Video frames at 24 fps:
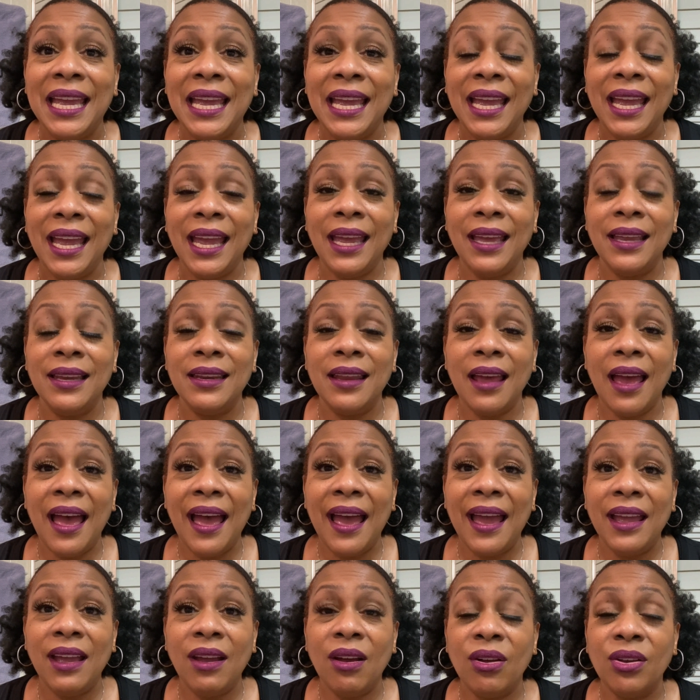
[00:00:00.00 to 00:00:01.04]
And I
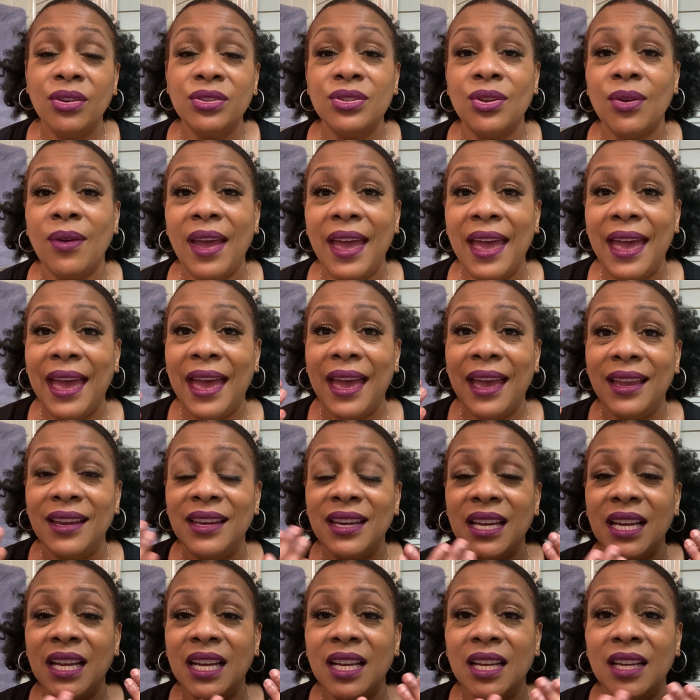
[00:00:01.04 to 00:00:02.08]
also had
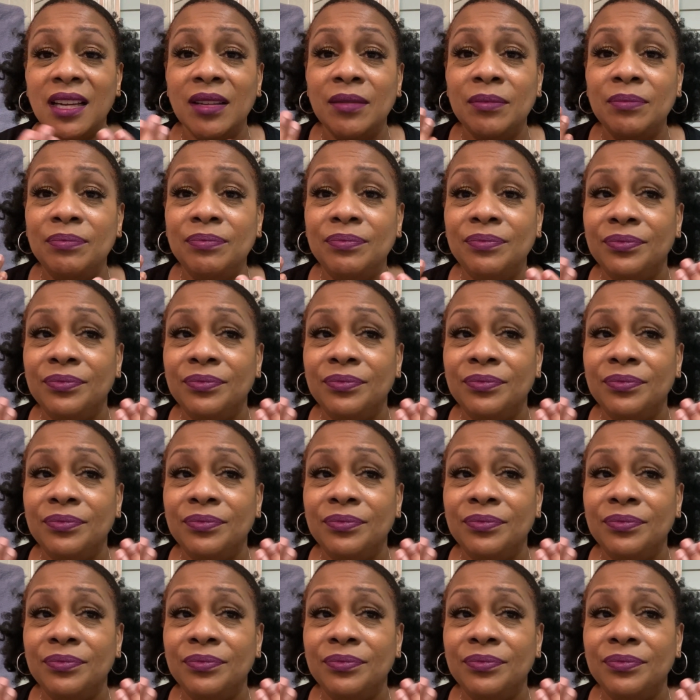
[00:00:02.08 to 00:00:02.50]
um,